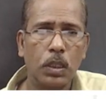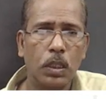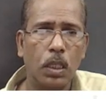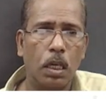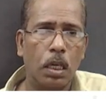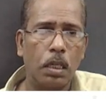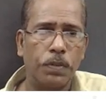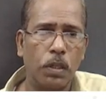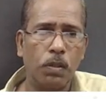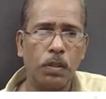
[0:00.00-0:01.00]
or
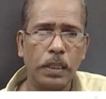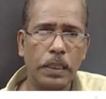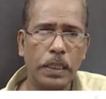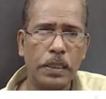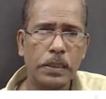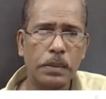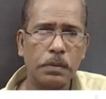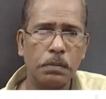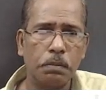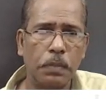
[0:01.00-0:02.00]
following this
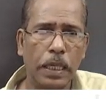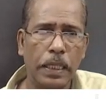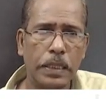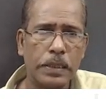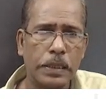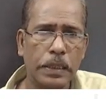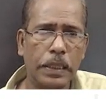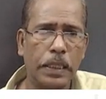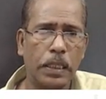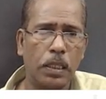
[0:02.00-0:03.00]
minus
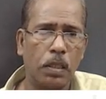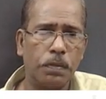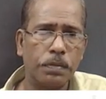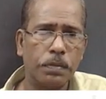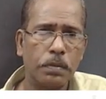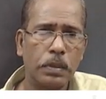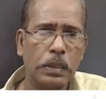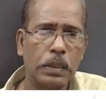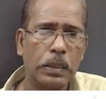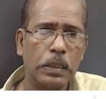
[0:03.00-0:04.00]
integral of
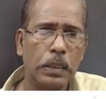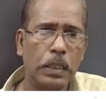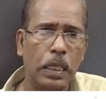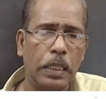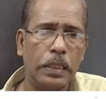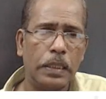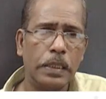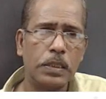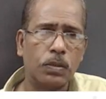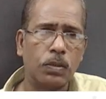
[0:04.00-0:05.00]
and
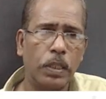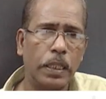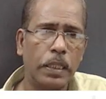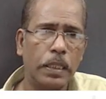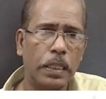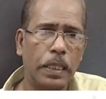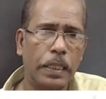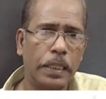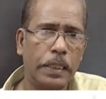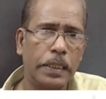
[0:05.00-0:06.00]
t square
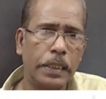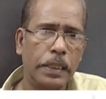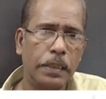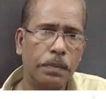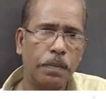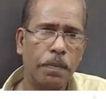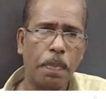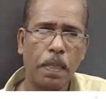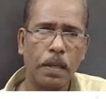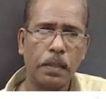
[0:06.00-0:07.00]
dt.
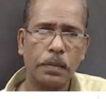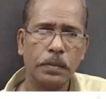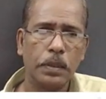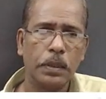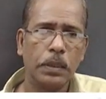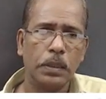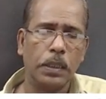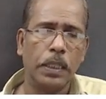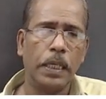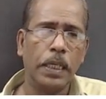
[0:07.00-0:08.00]

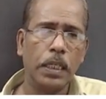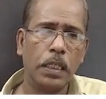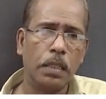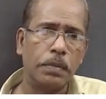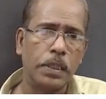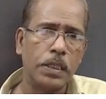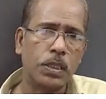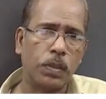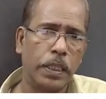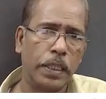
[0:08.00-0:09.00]
Then integral of t
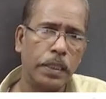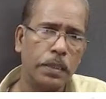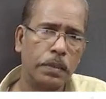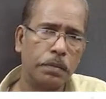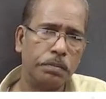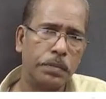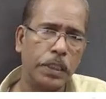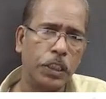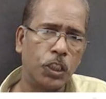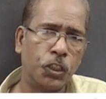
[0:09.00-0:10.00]
square
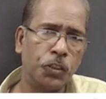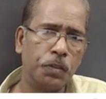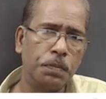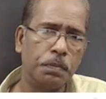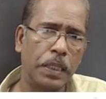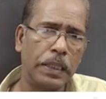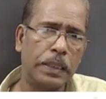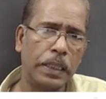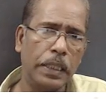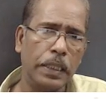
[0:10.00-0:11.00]
t cube by
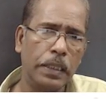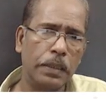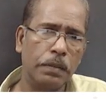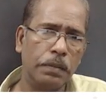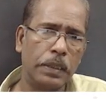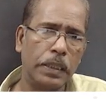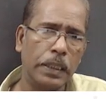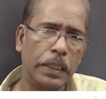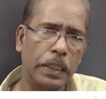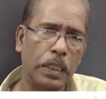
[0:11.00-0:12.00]
3 with the
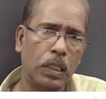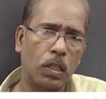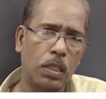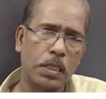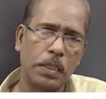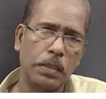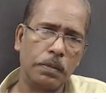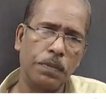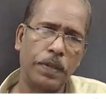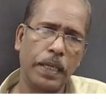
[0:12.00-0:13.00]
integral constant.
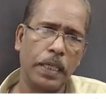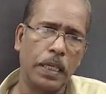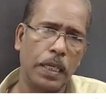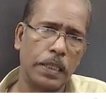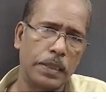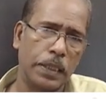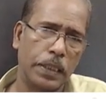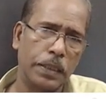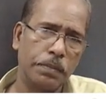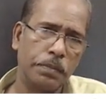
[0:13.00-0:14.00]
The final
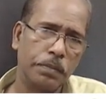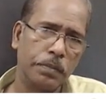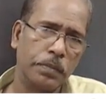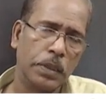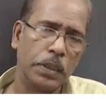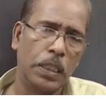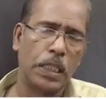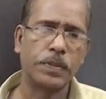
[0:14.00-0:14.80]
answer, as we